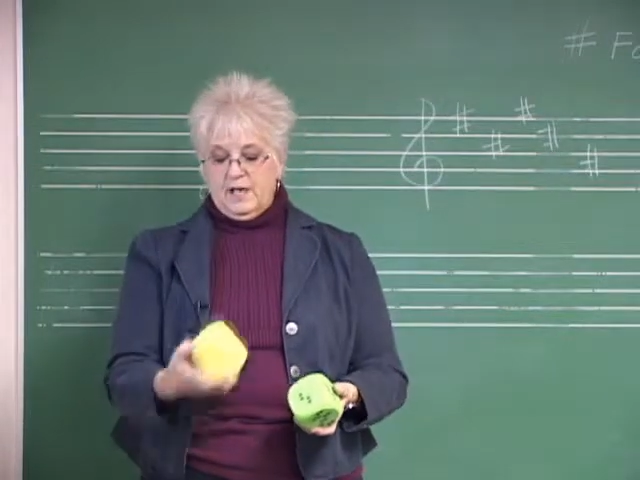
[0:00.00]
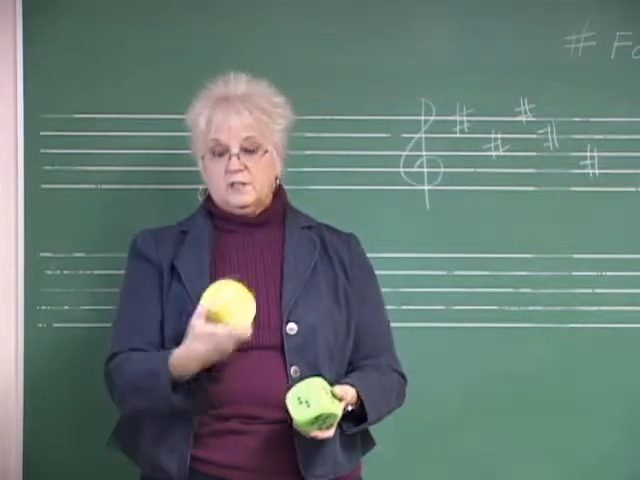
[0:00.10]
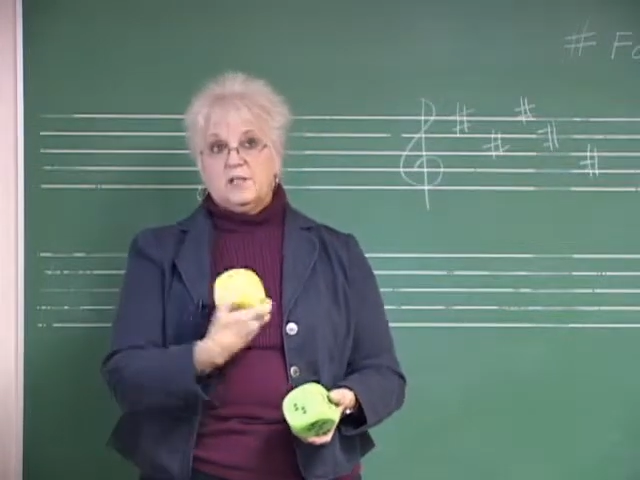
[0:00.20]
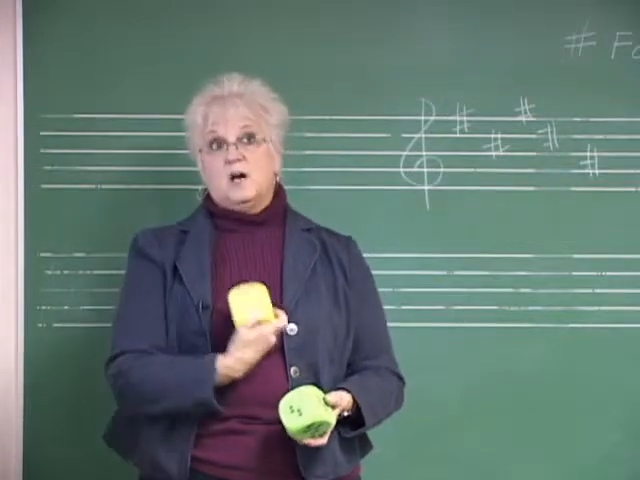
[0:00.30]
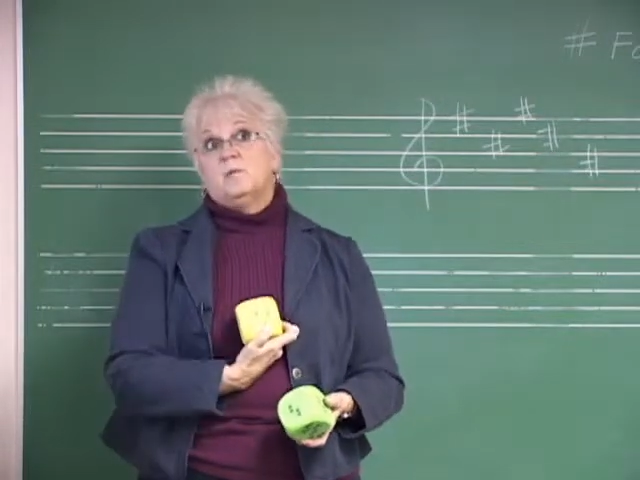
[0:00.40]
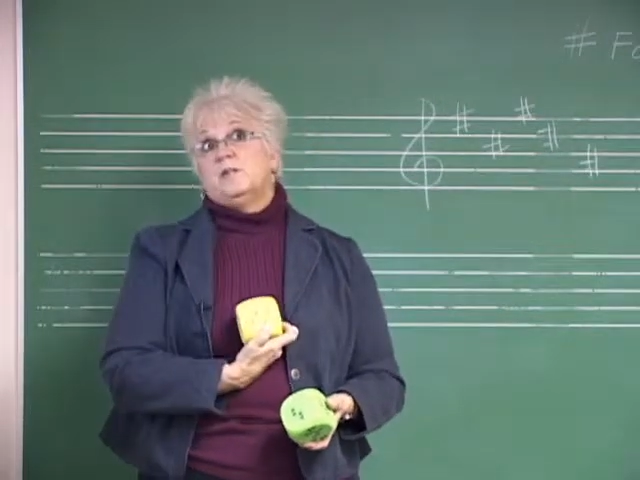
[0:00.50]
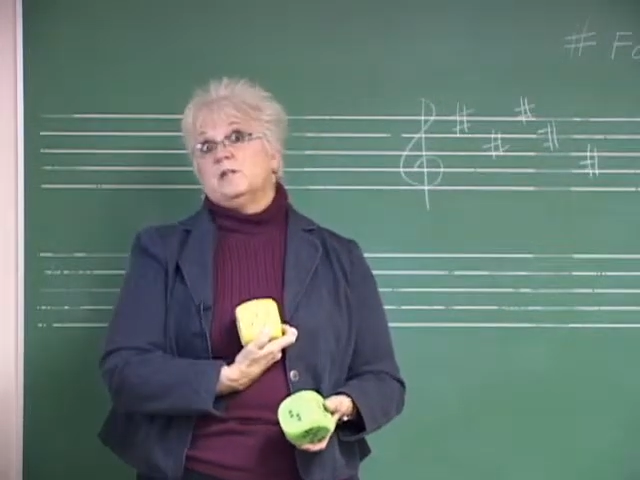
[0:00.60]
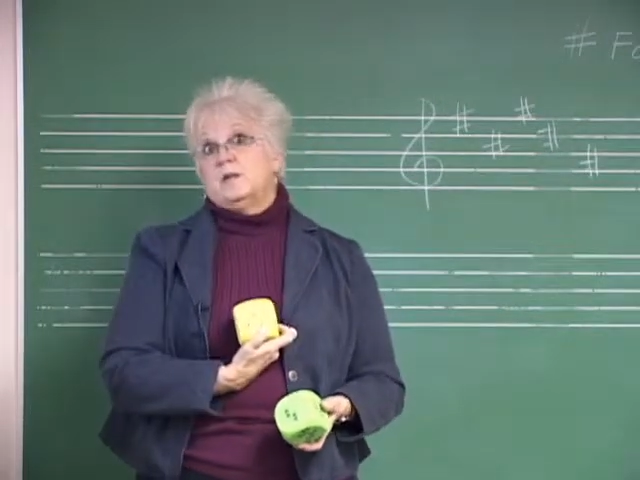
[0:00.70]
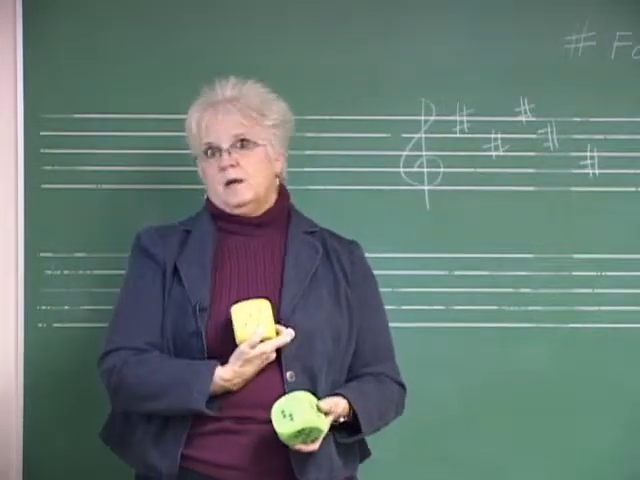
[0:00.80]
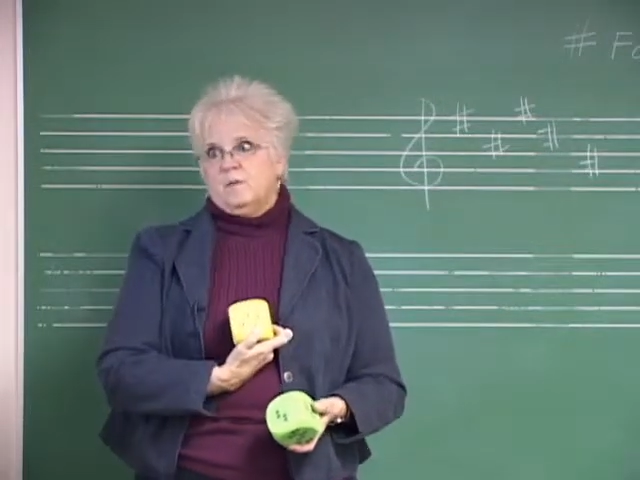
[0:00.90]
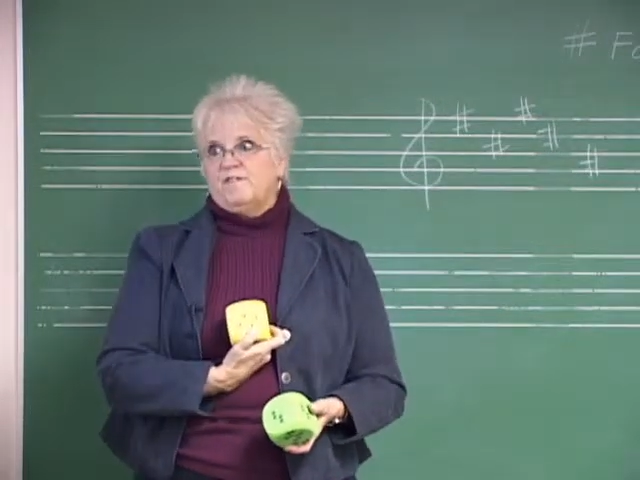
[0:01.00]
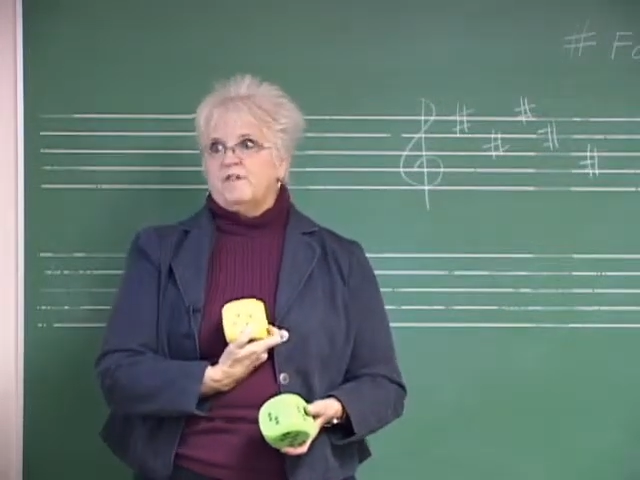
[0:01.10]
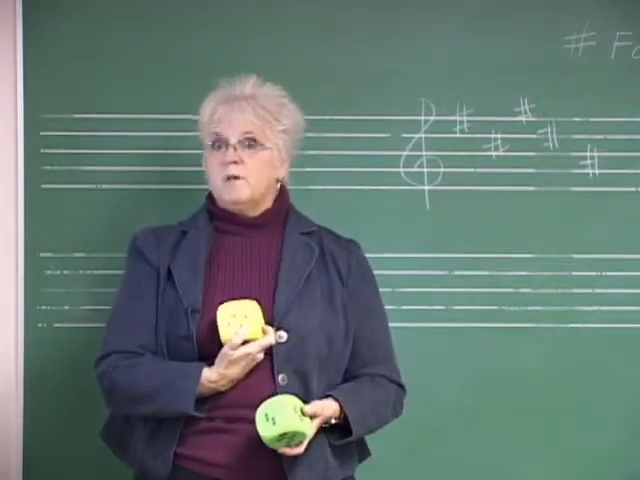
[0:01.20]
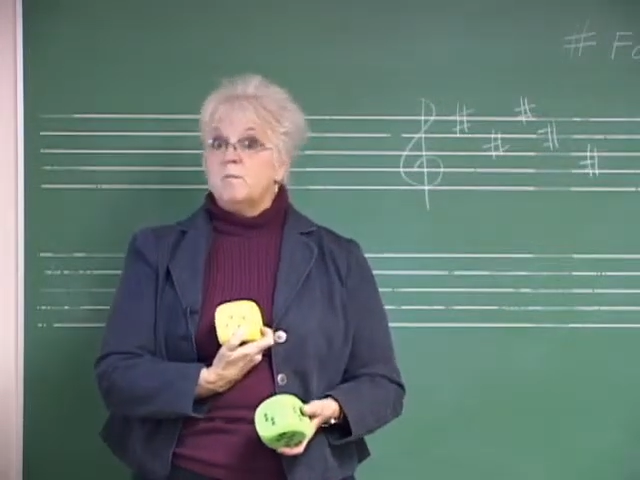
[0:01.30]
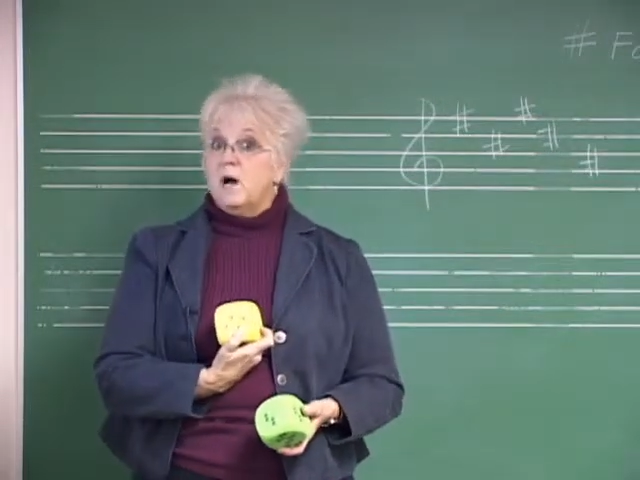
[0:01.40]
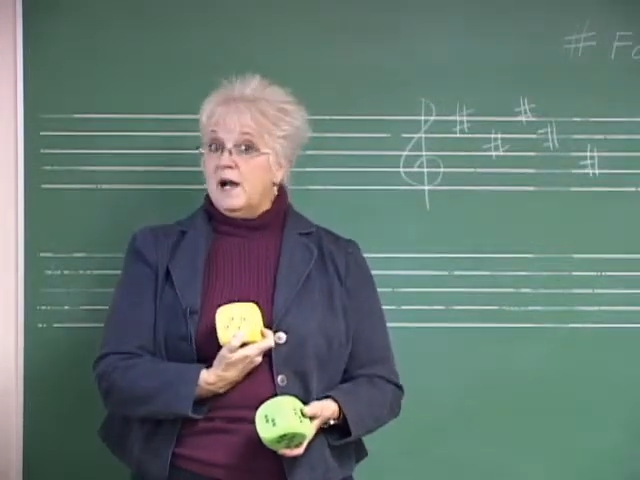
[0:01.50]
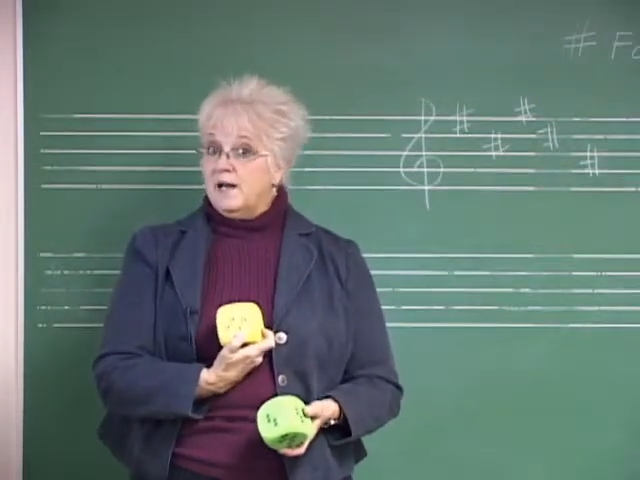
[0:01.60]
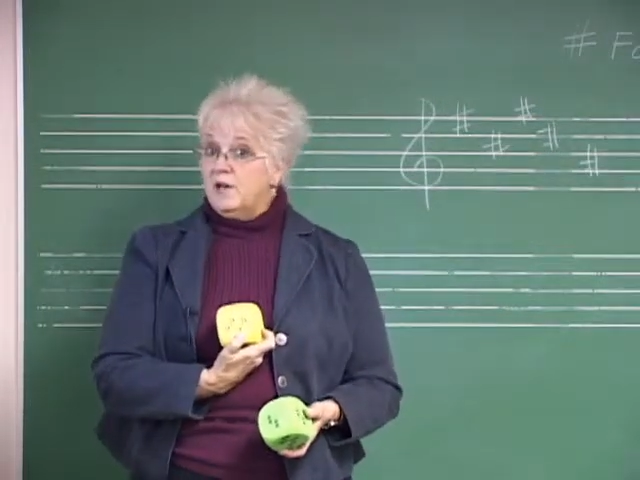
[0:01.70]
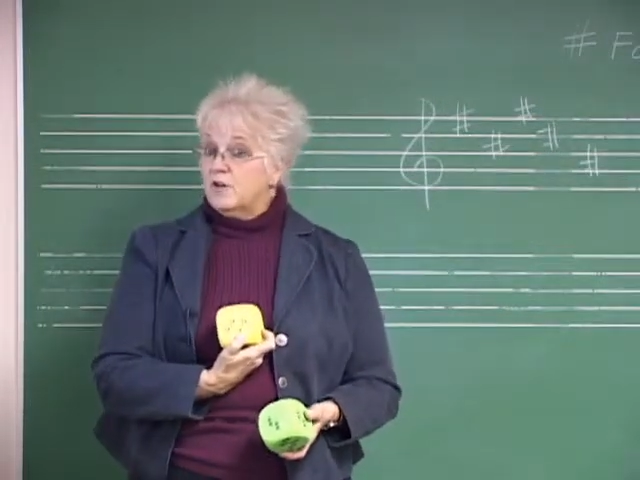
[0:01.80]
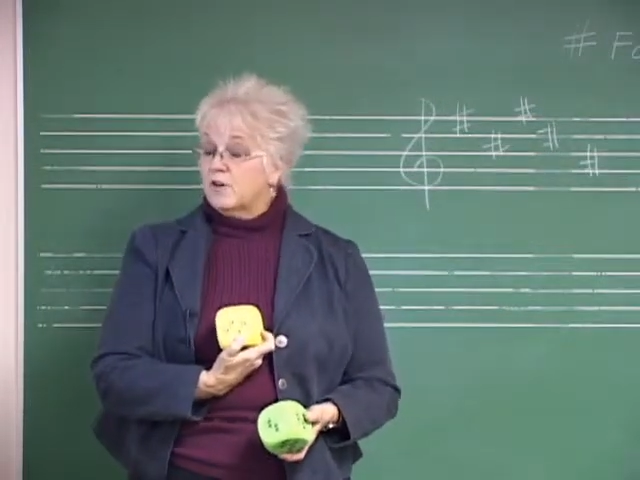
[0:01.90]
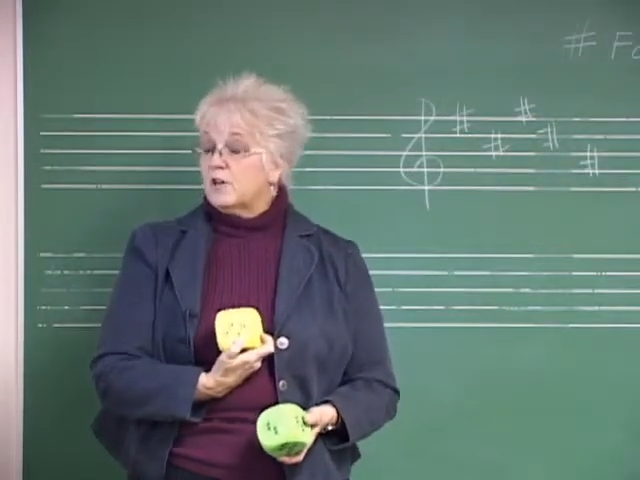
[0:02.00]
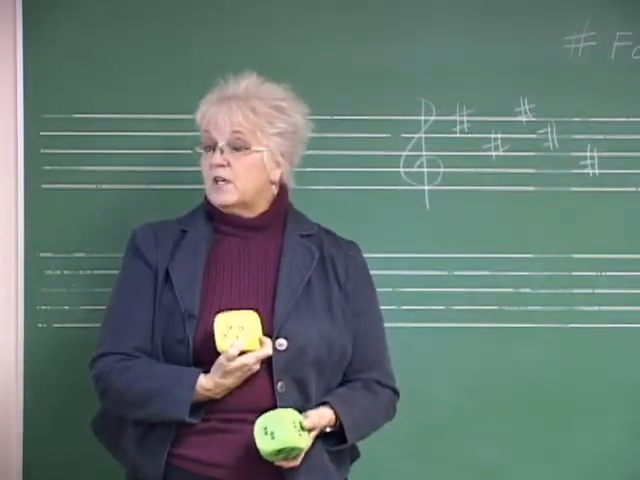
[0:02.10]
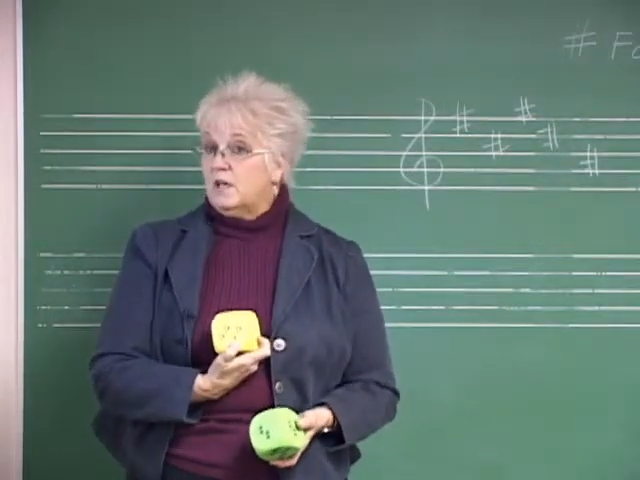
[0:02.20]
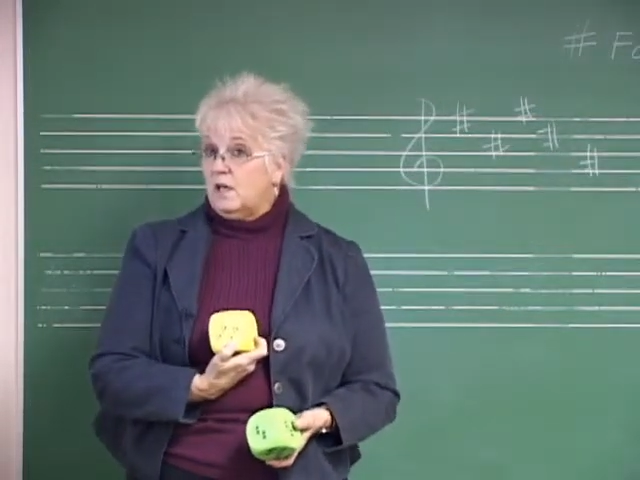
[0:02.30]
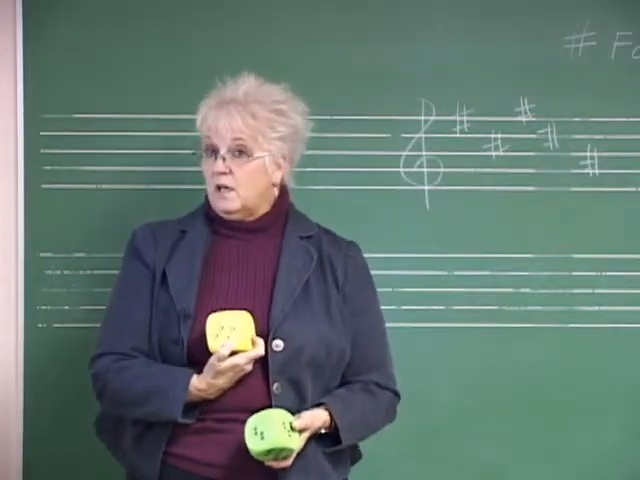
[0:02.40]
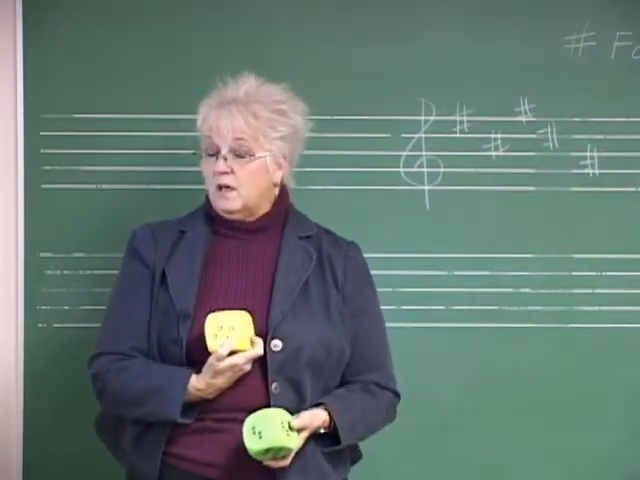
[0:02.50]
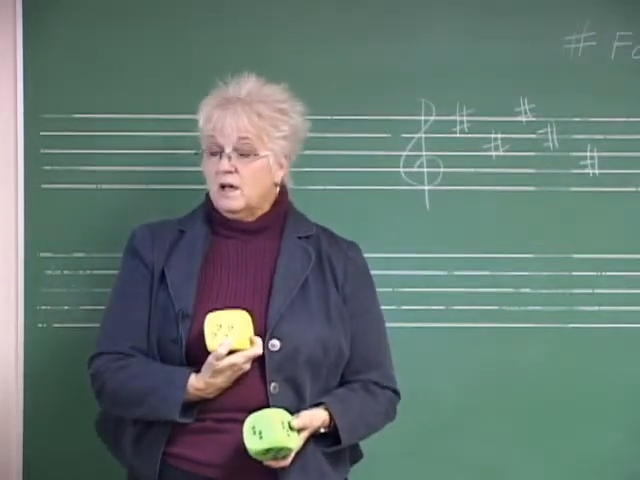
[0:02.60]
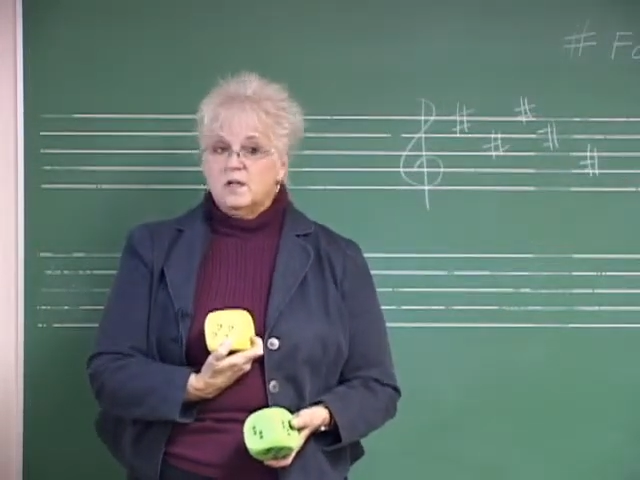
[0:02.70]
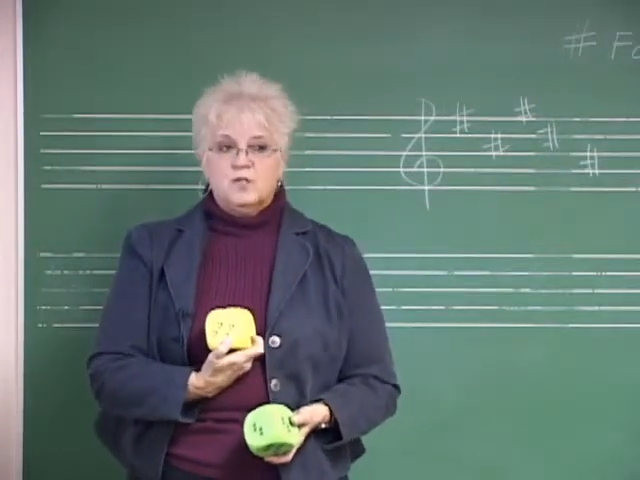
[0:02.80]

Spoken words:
now tell me the name of the minor key.